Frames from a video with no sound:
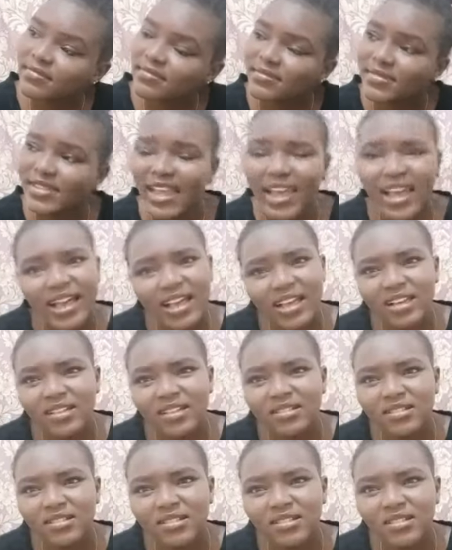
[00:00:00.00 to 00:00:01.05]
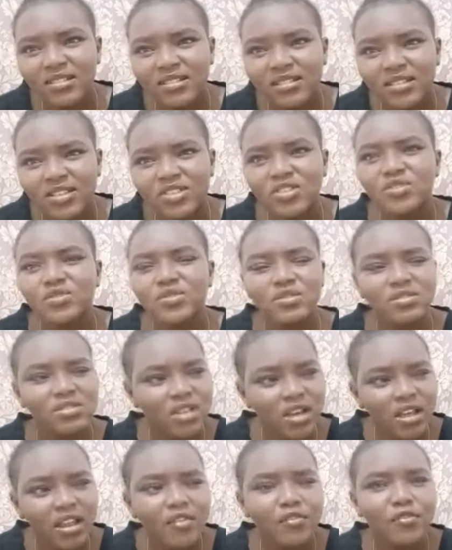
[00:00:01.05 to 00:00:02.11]
Yeah. He's not
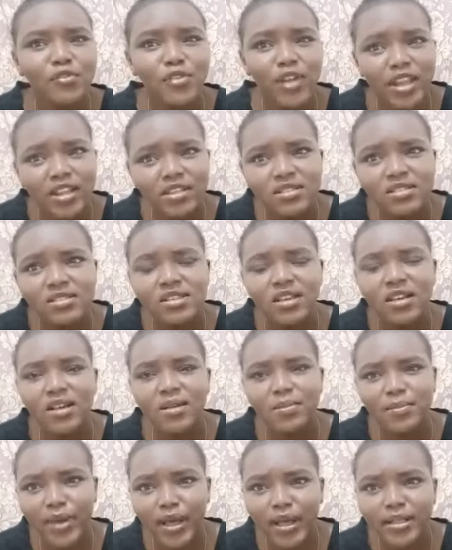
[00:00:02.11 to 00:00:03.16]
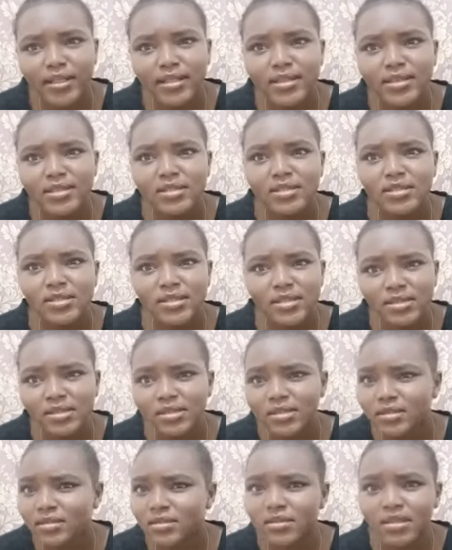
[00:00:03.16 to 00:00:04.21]
afraid to talk about is this
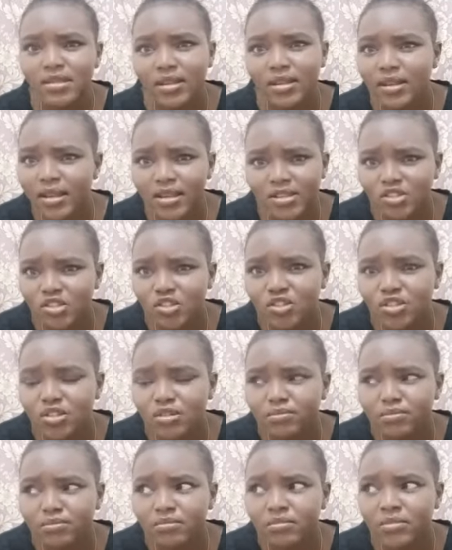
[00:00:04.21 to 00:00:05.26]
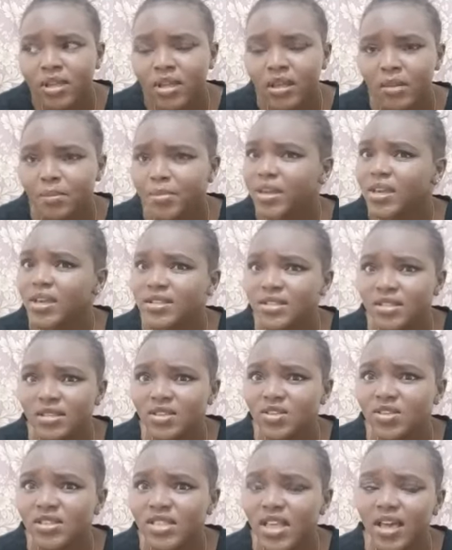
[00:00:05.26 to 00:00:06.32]
the relationship. Because he
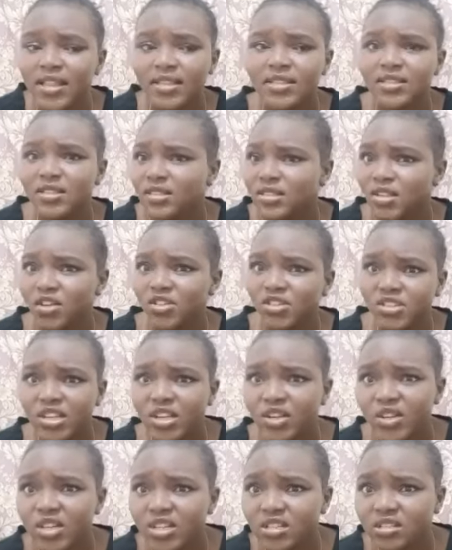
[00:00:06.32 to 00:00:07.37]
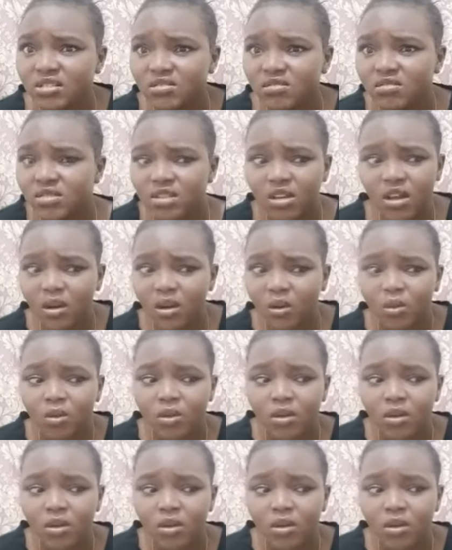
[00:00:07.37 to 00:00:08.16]
knows that this is not serious. So